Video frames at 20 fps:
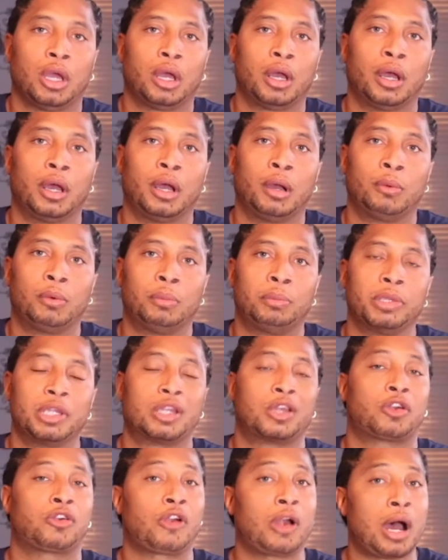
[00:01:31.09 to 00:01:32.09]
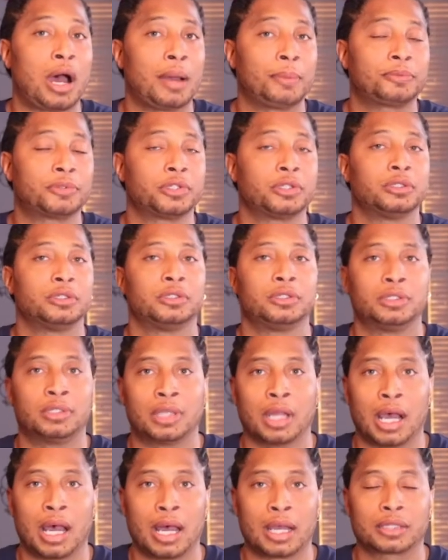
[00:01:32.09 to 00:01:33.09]
uh, would be cropped,
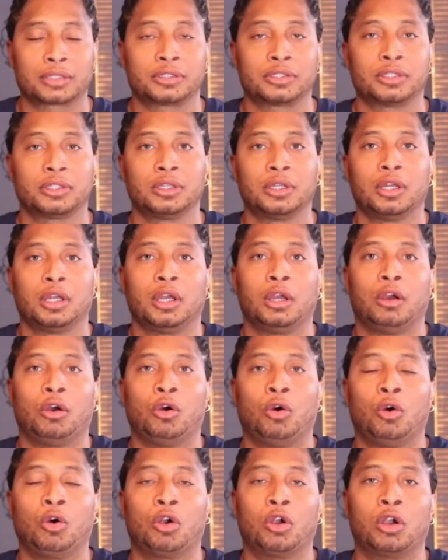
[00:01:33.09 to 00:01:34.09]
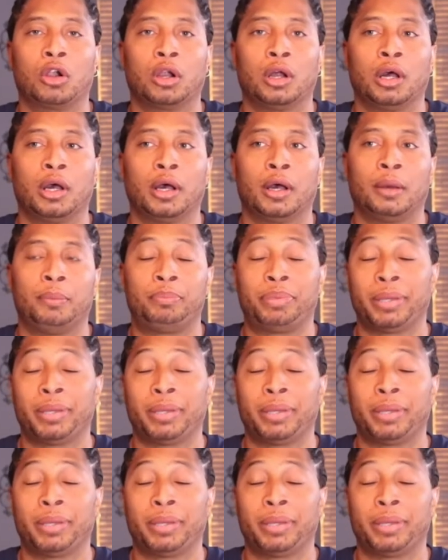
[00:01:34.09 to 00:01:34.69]
docked, or uh,